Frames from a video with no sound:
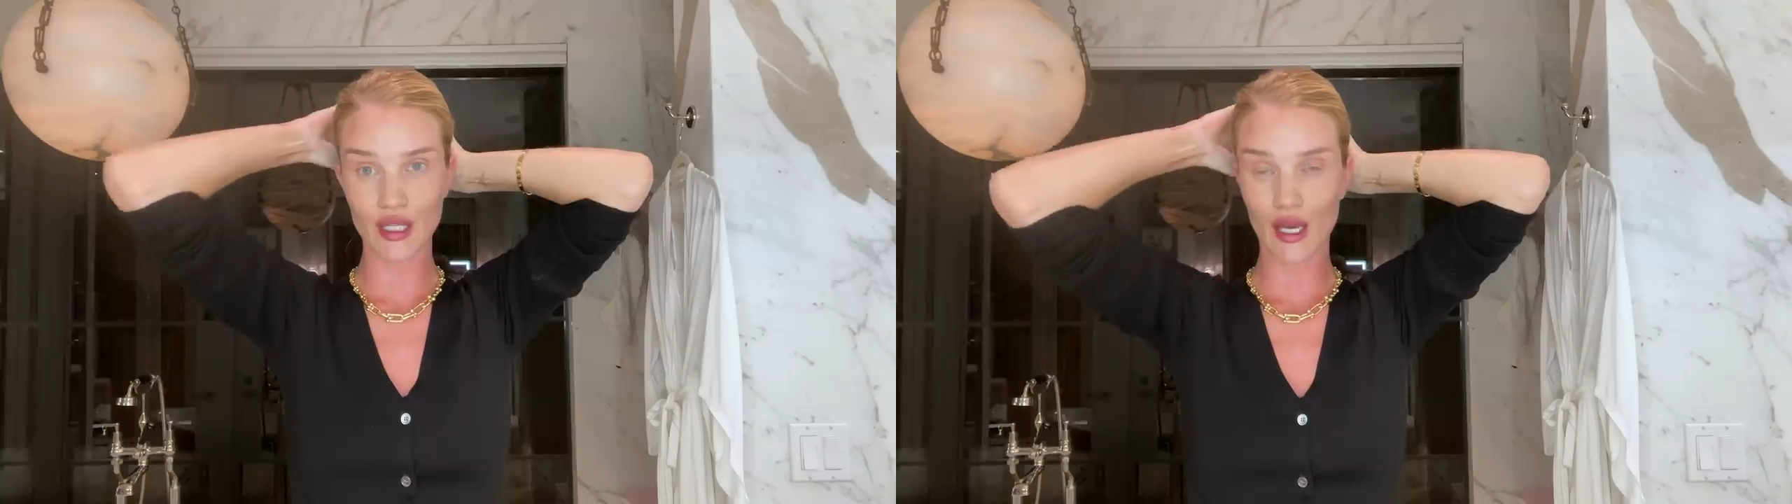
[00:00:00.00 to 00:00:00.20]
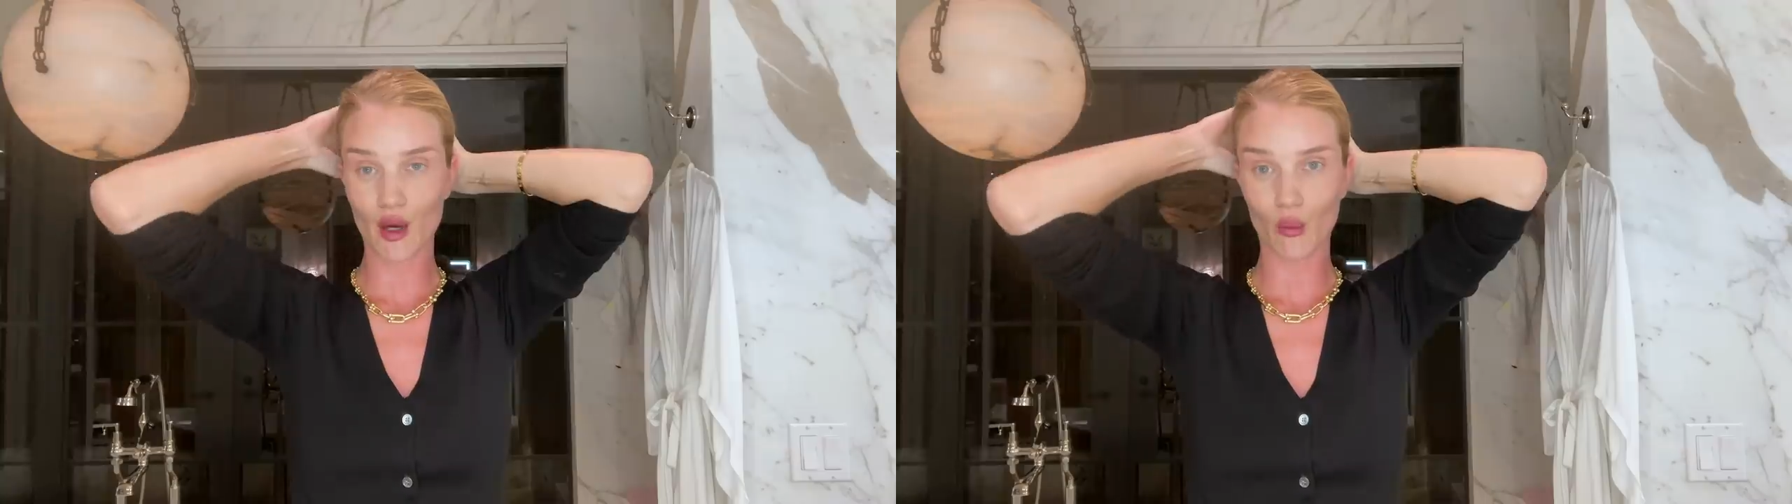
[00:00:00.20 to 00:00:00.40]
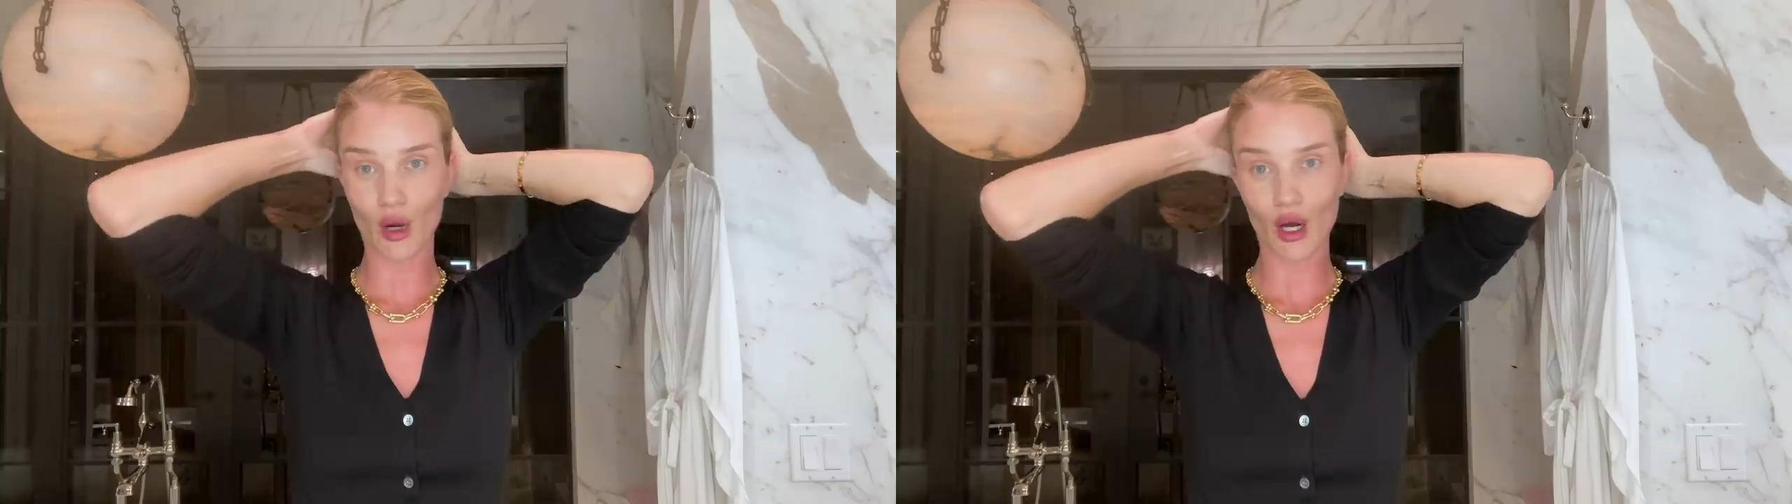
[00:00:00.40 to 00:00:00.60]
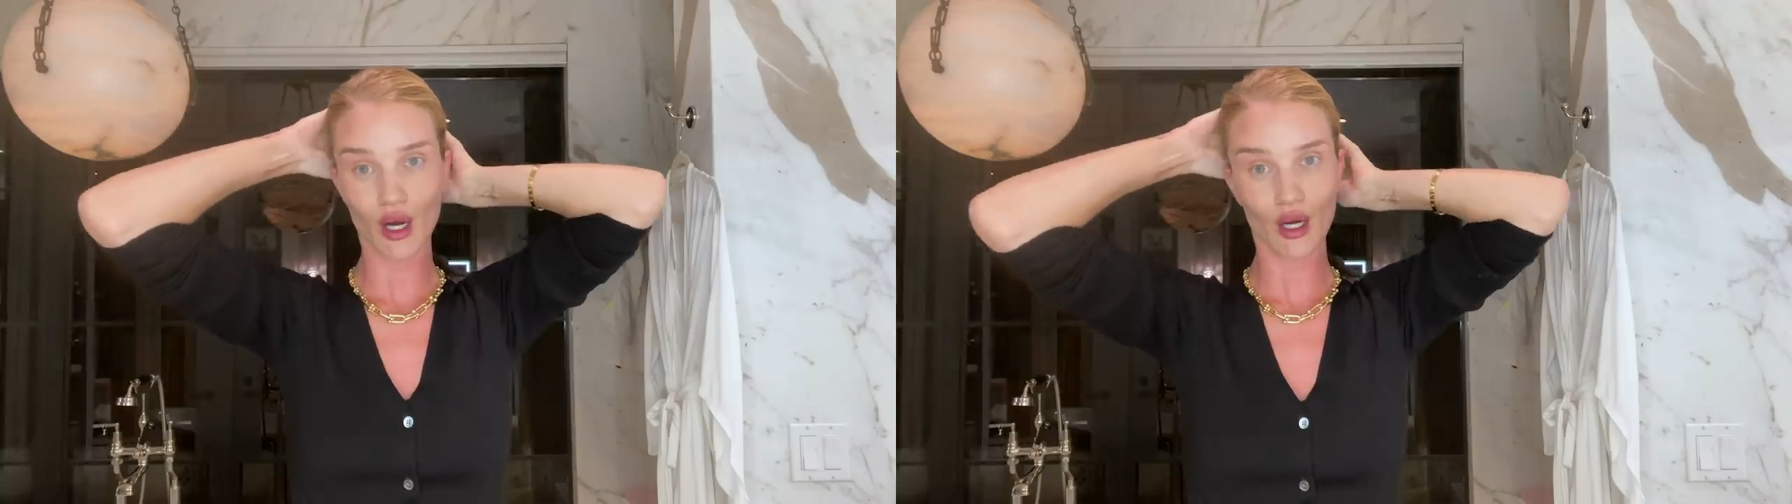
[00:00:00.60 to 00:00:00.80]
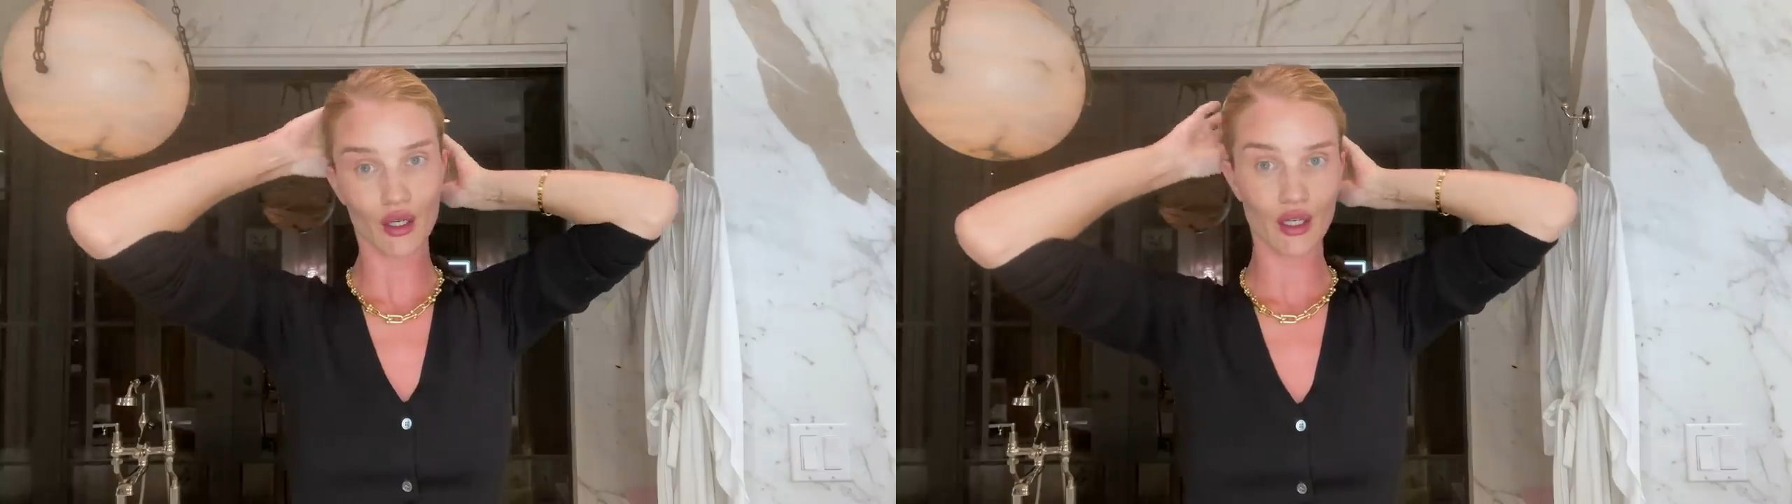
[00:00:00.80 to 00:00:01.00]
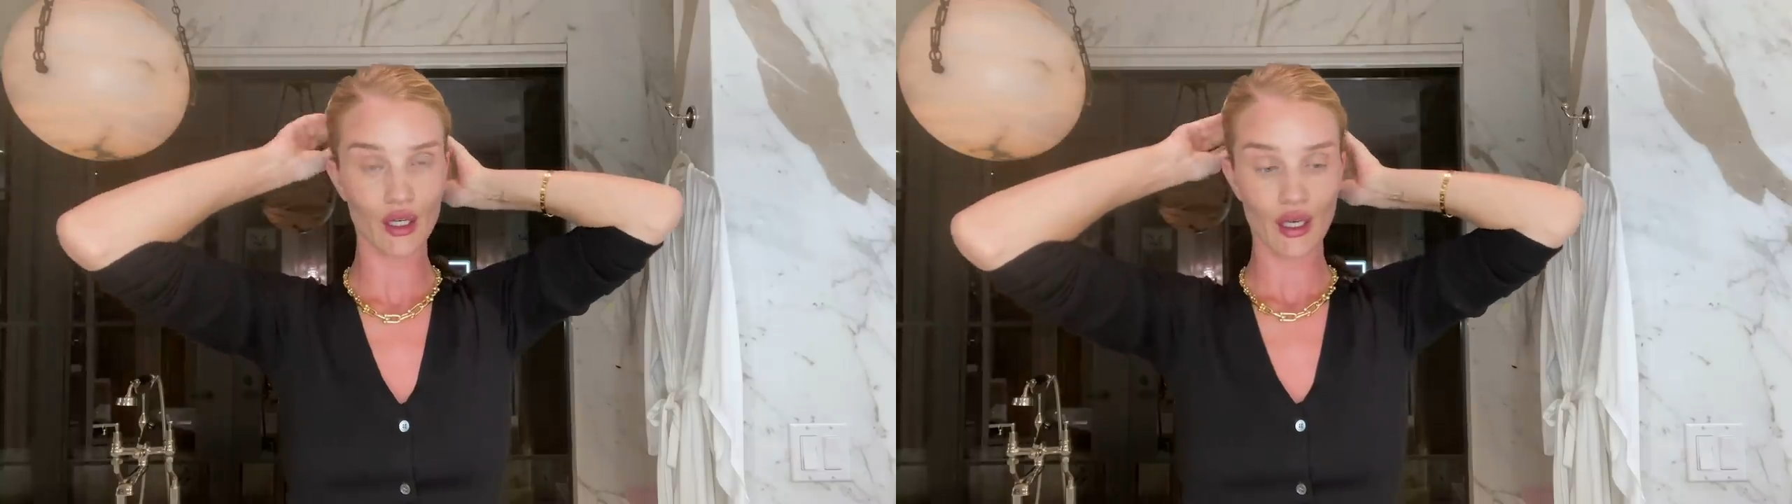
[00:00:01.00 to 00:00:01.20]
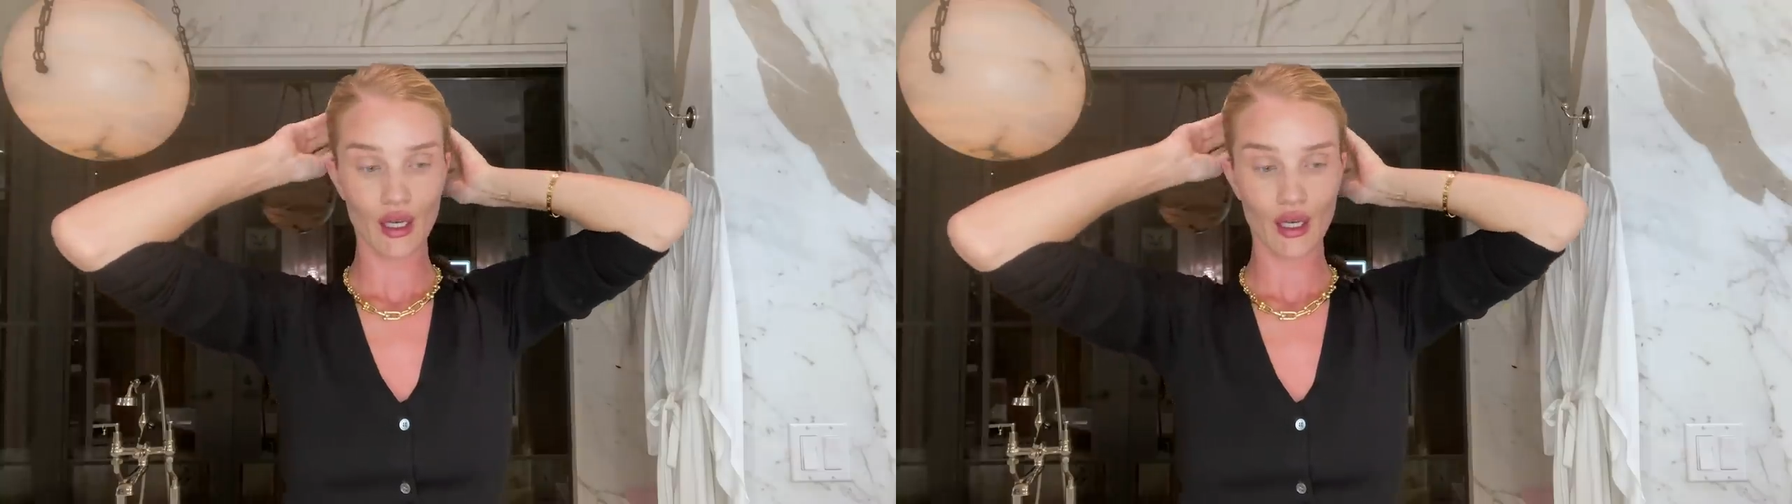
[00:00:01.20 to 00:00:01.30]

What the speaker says: day at work.